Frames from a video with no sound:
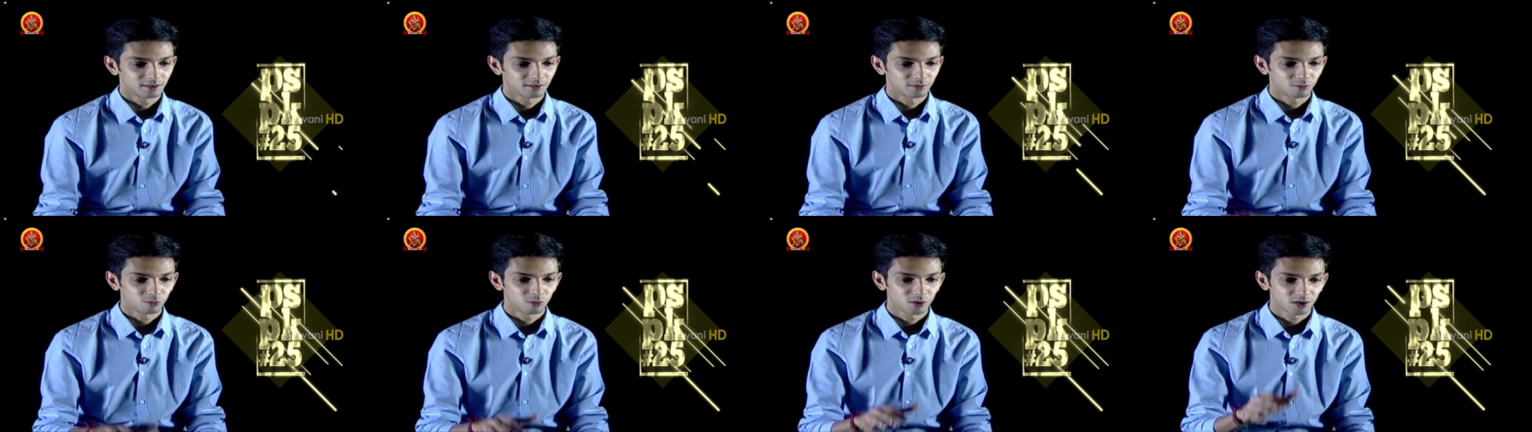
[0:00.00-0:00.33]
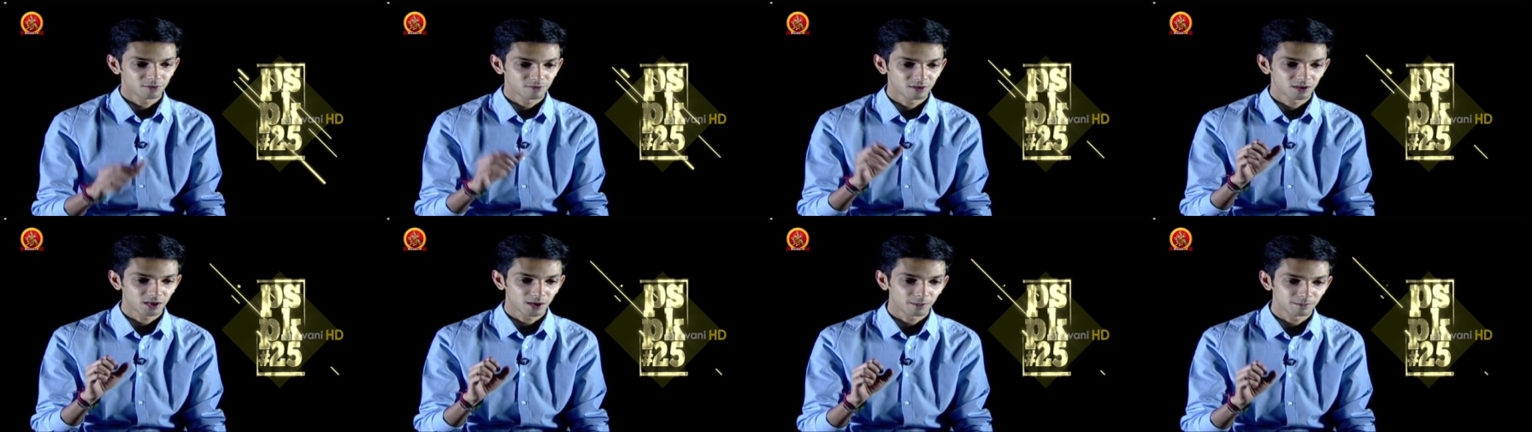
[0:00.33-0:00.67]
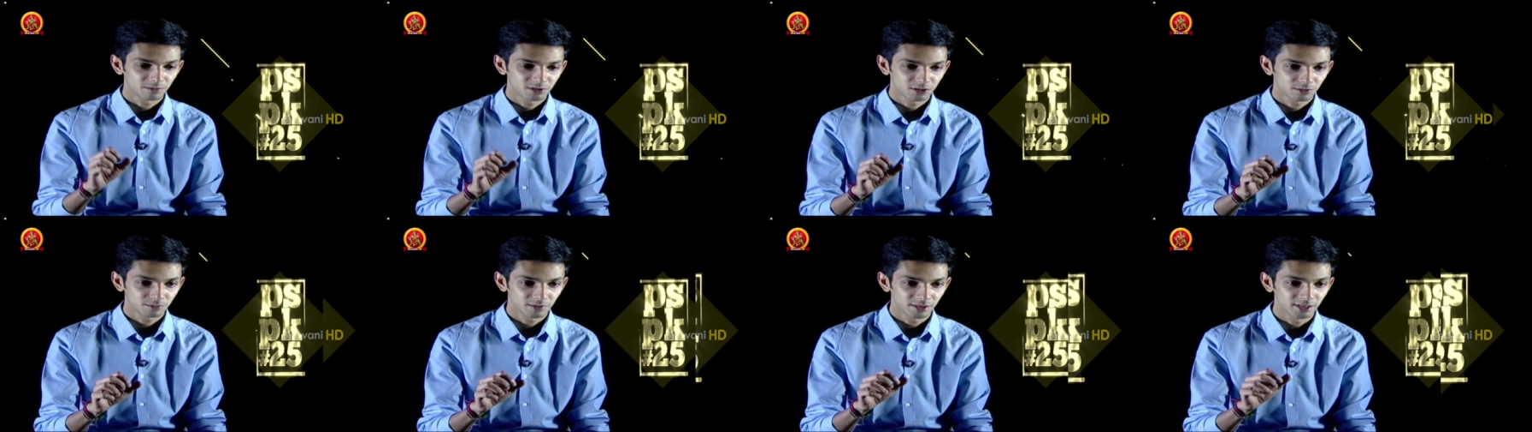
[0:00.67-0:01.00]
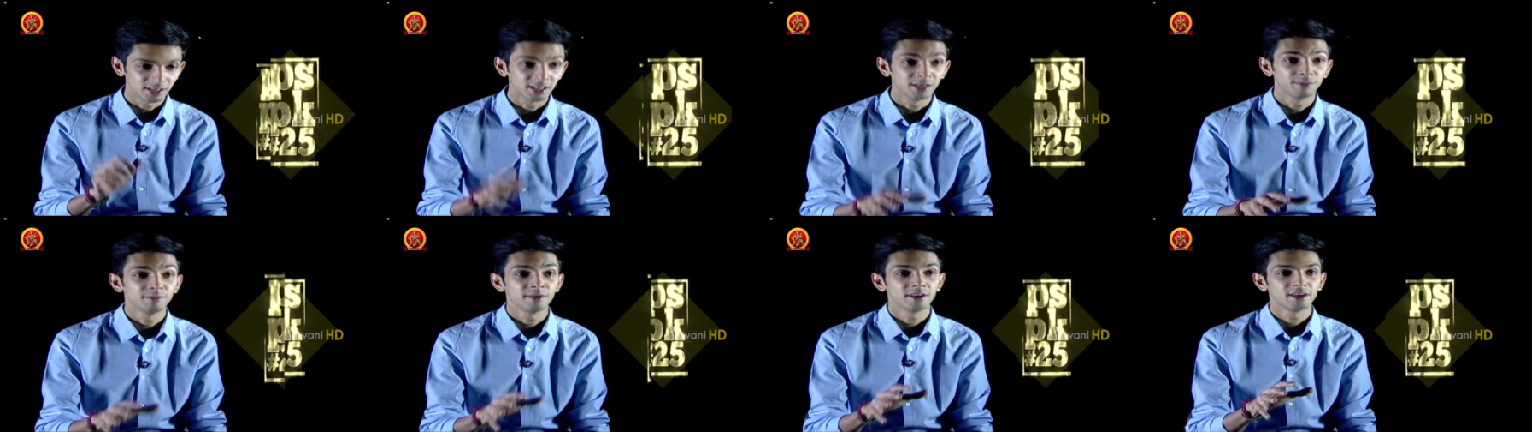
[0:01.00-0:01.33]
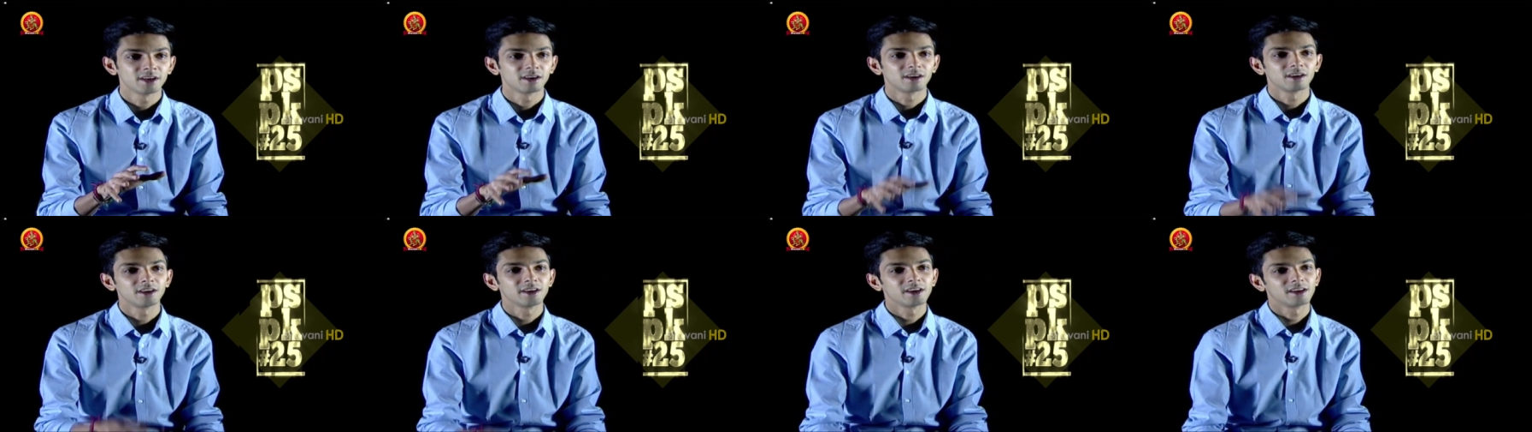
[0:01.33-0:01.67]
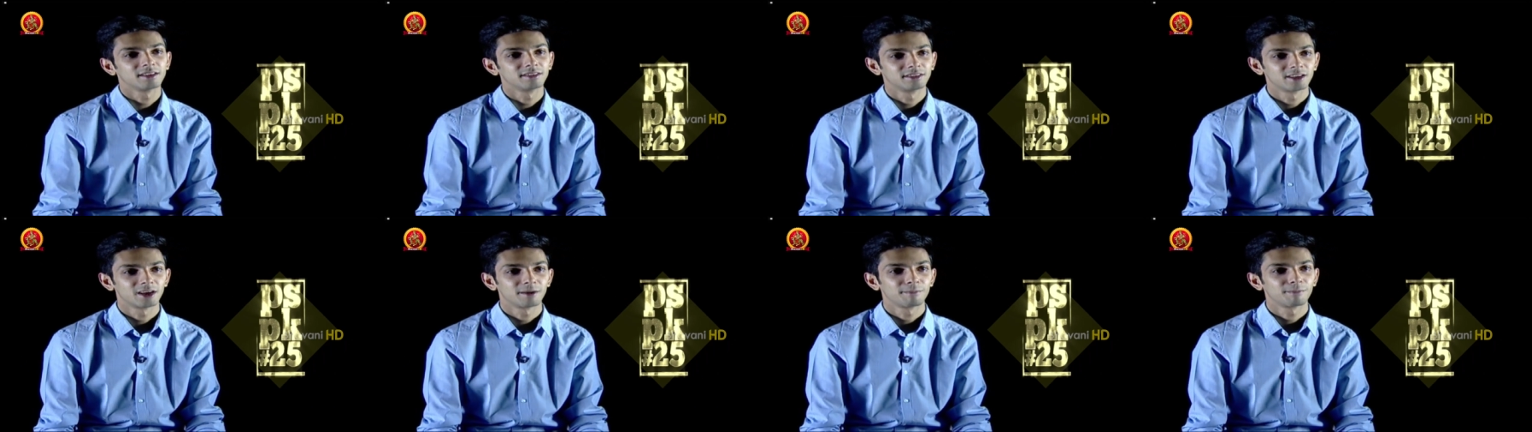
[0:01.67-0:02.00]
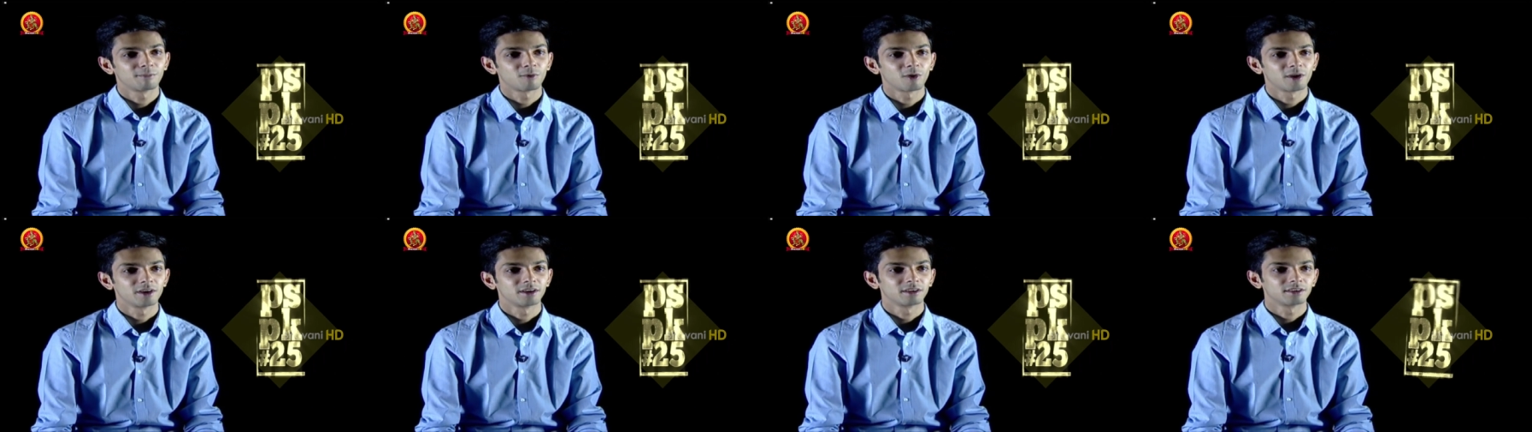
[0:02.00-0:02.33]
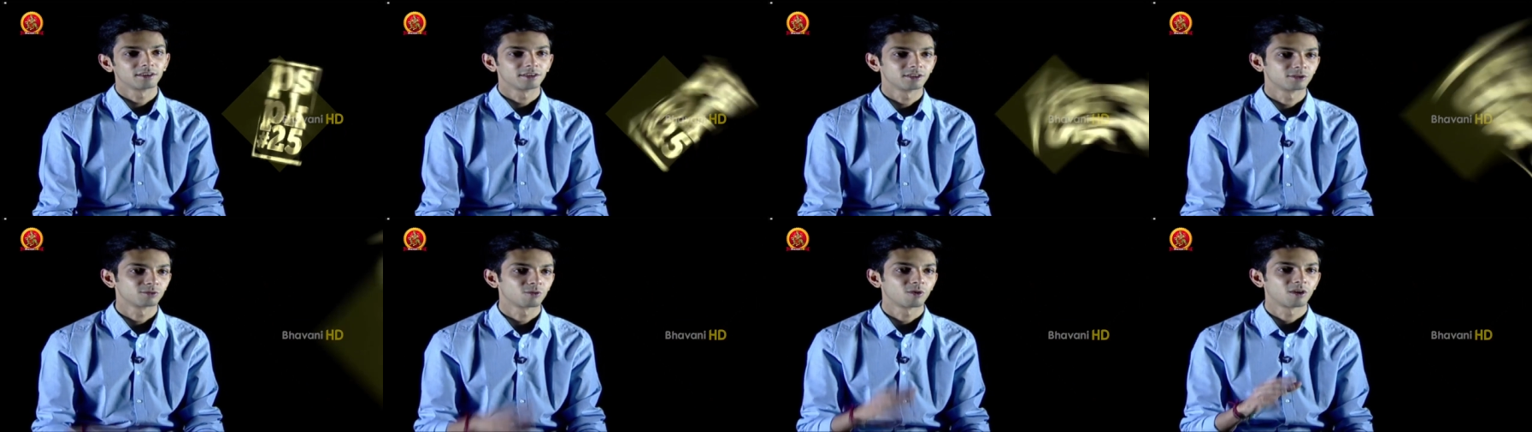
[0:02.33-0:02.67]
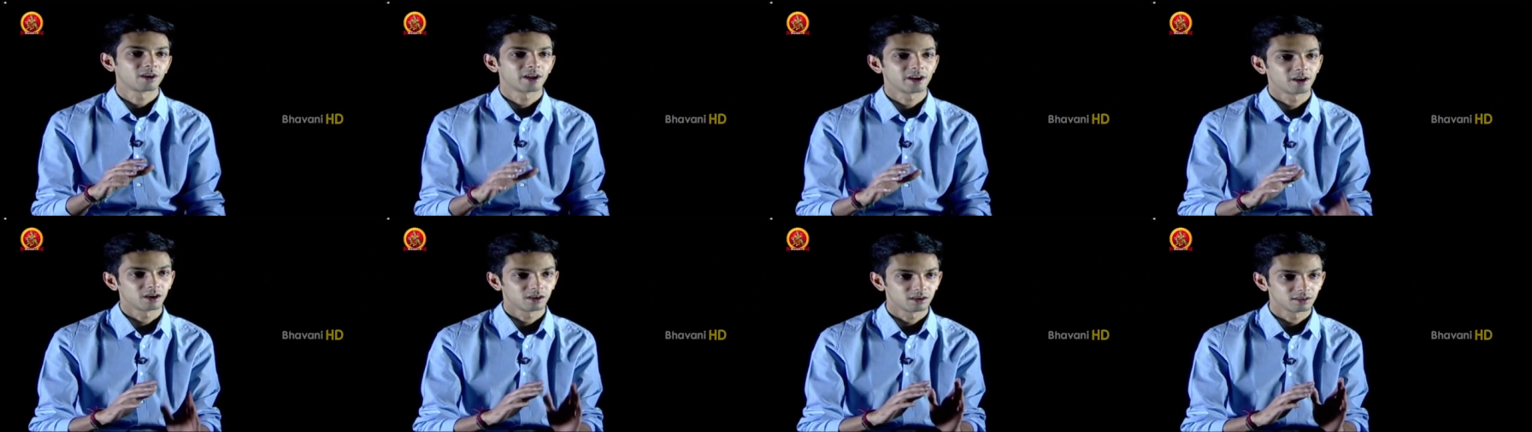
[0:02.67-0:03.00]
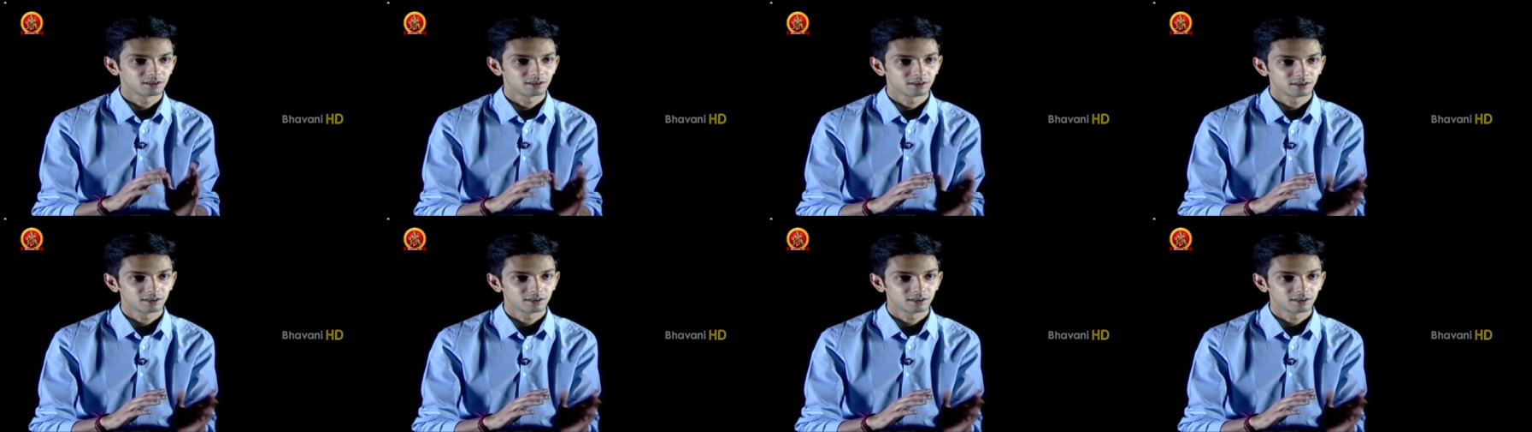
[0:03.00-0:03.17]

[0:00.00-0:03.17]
whatever comes to me immediately at that point is what I'll